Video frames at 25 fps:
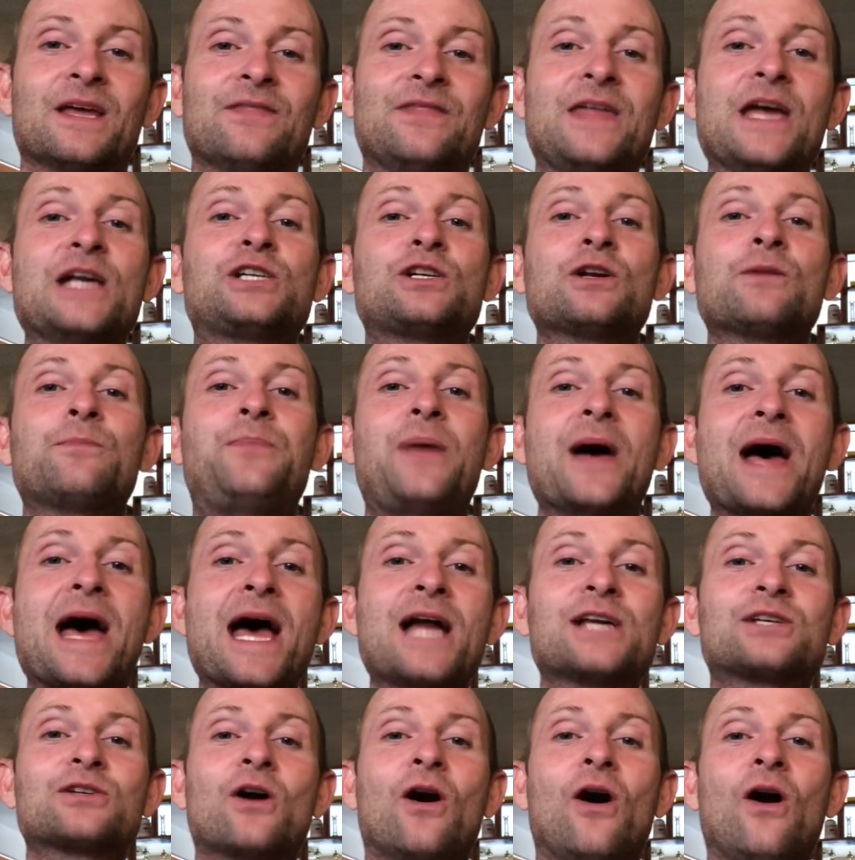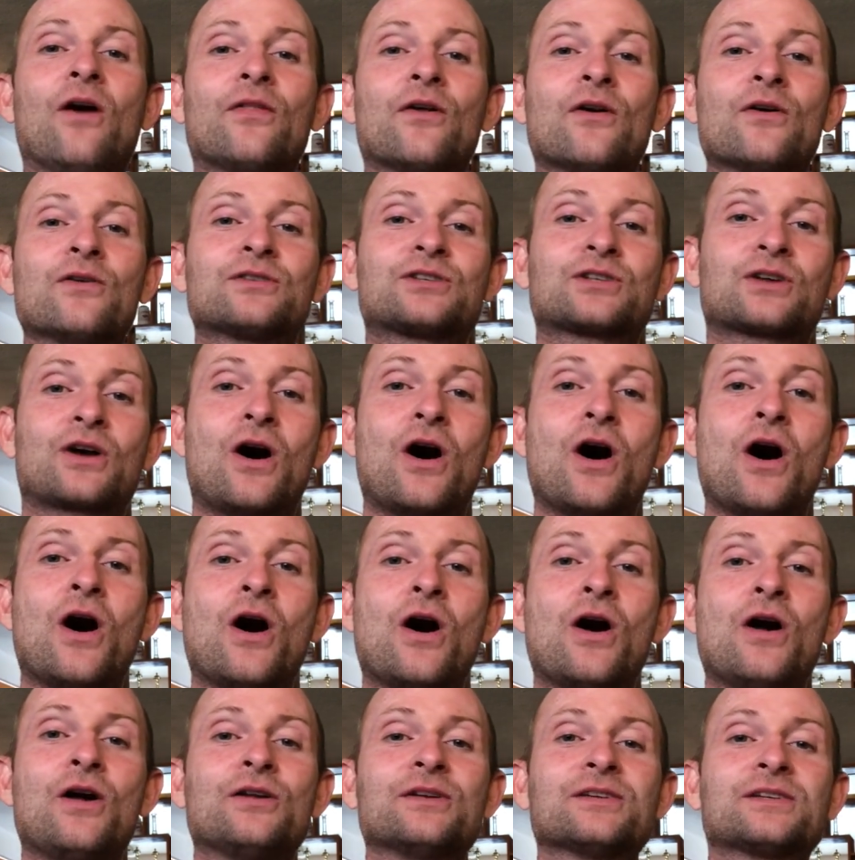They should patch all those
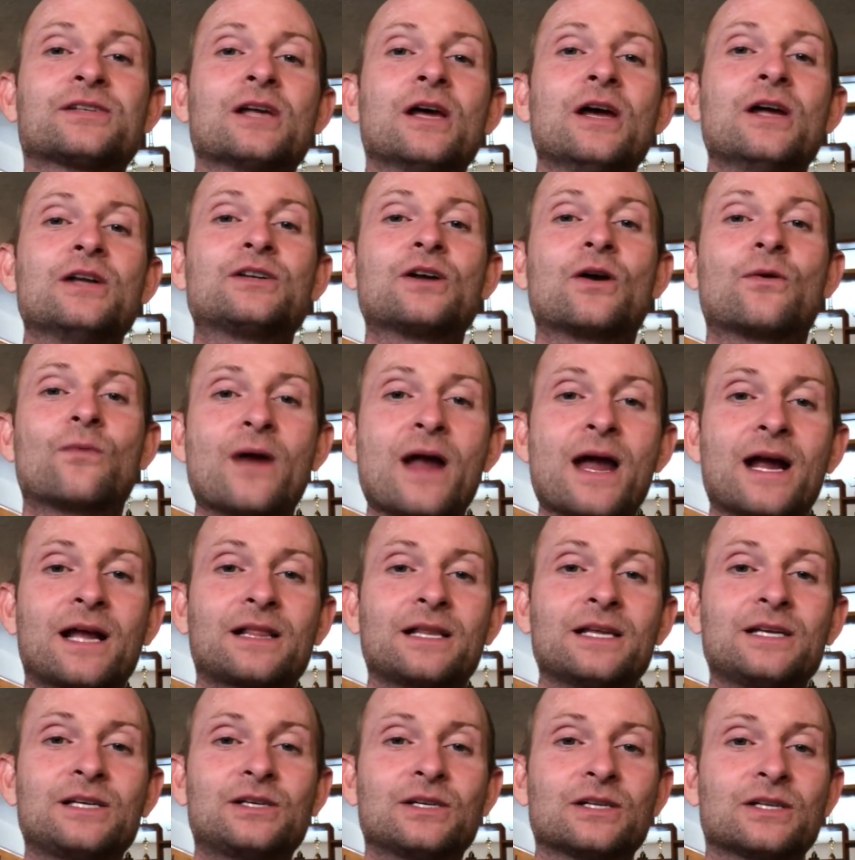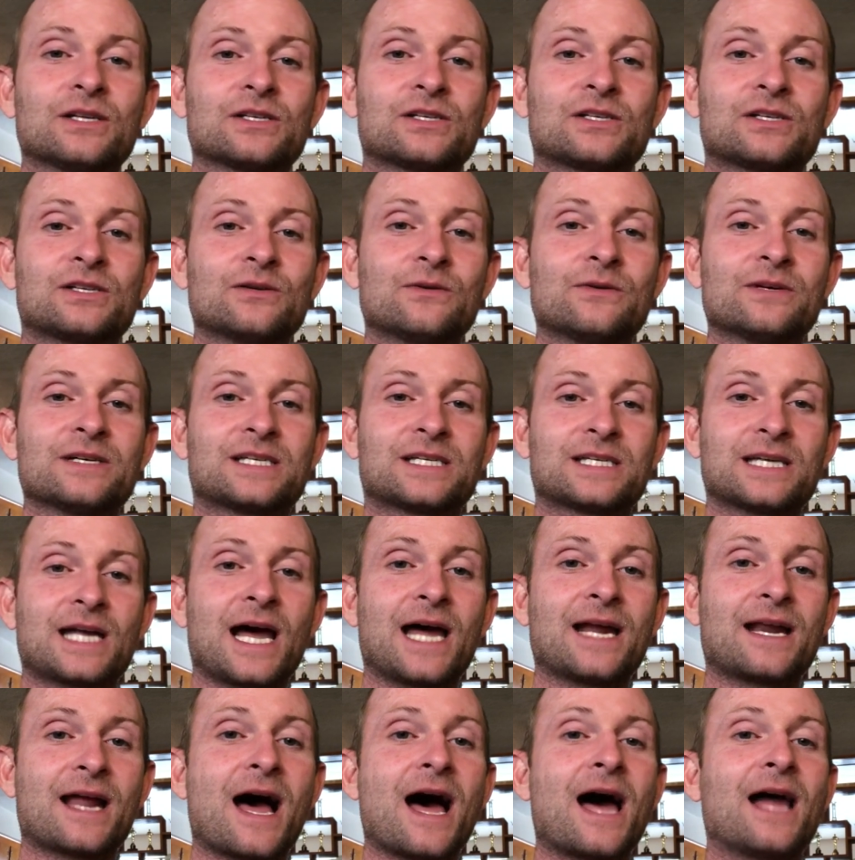calls directly to the
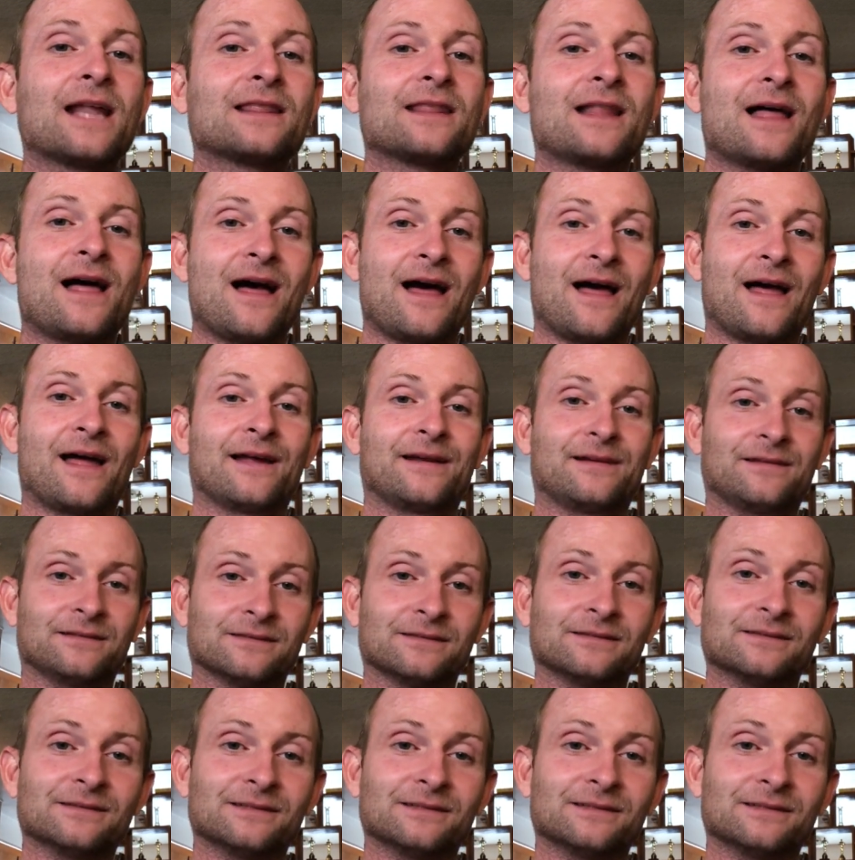suicide hotline.